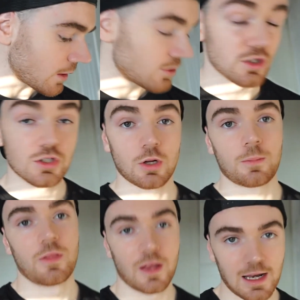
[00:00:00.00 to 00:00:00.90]
to stop
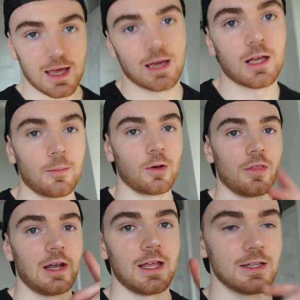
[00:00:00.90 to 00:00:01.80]
the glare coming on
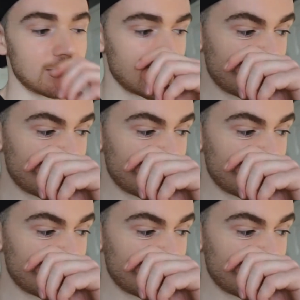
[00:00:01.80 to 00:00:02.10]
the lens.